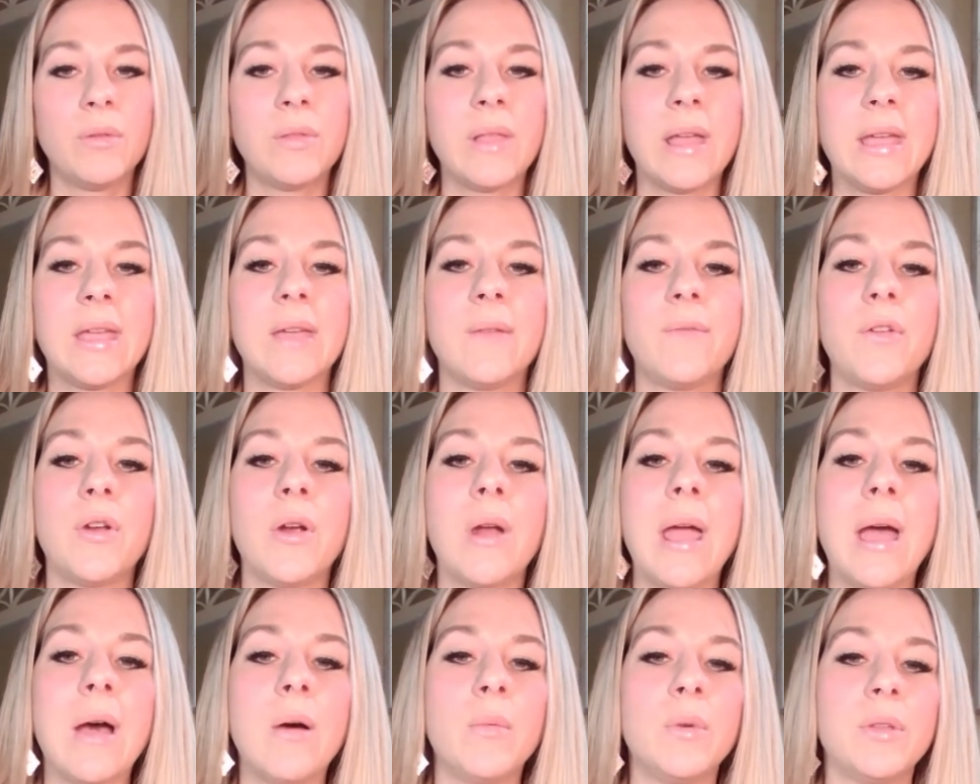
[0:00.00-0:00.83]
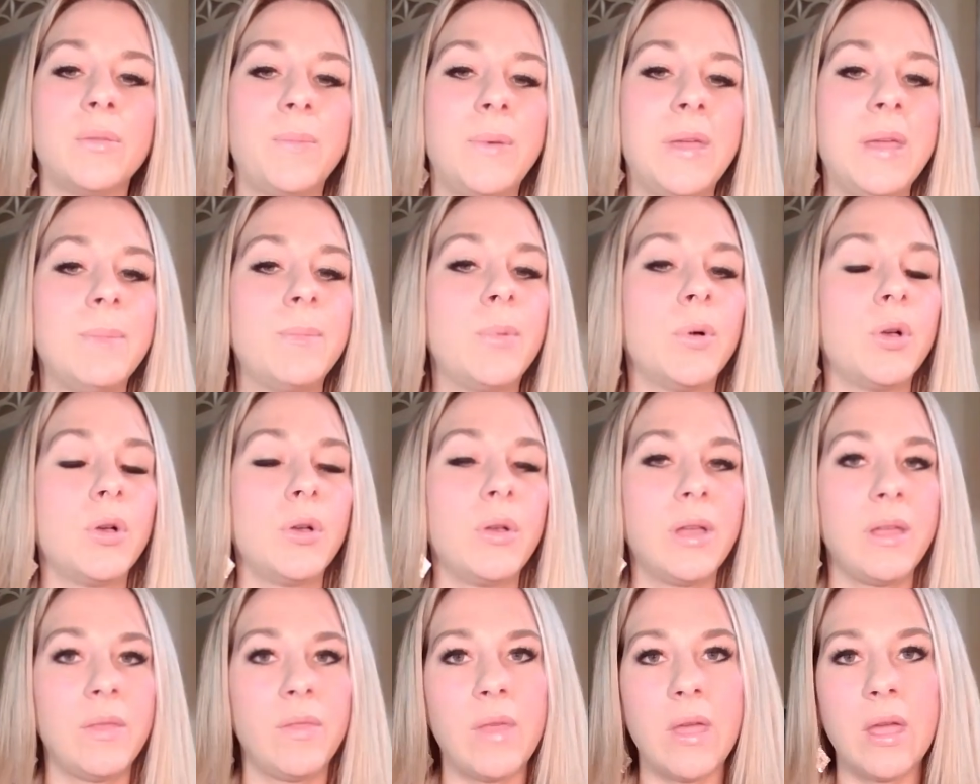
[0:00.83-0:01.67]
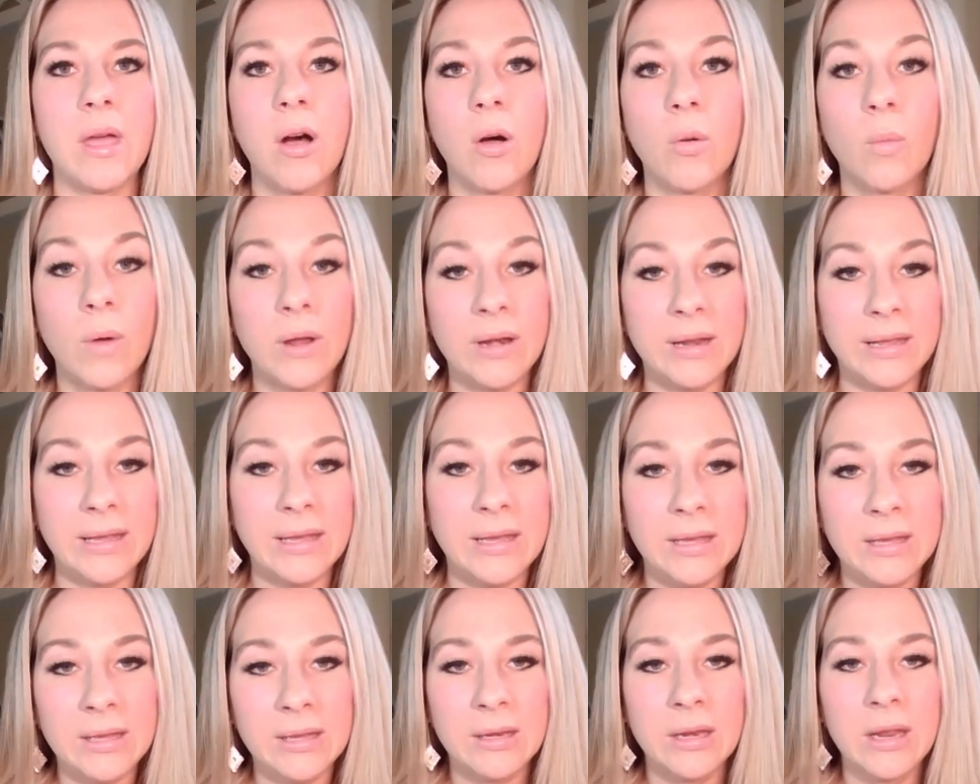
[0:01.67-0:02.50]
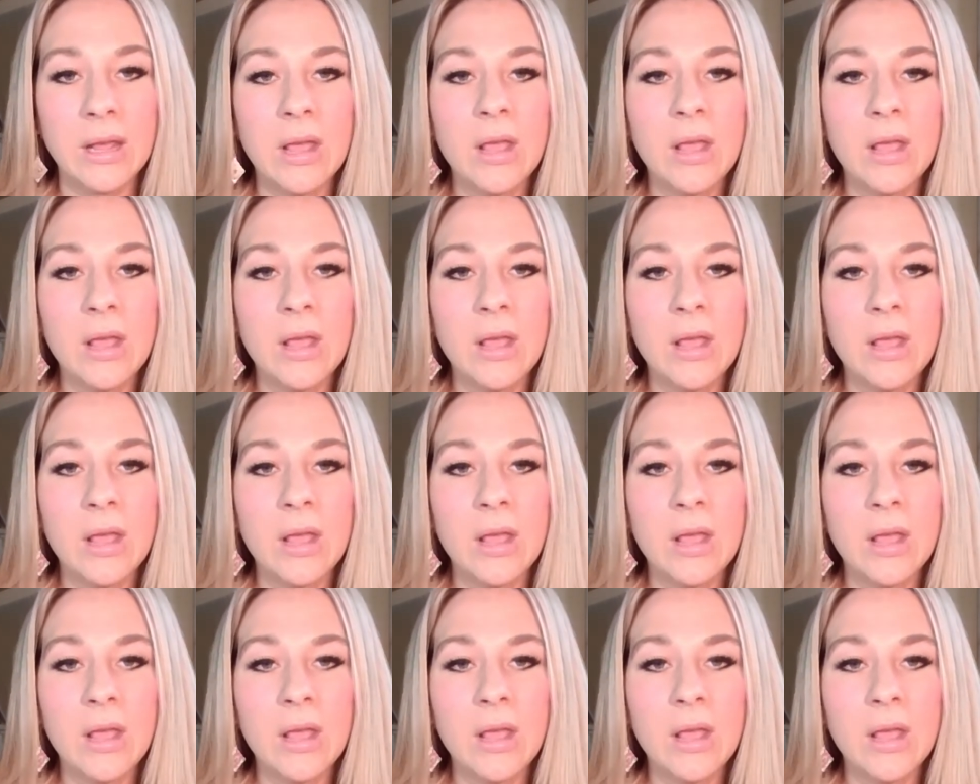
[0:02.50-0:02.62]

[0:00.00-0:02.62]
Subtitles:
Like if you're out with people and they all want to eat,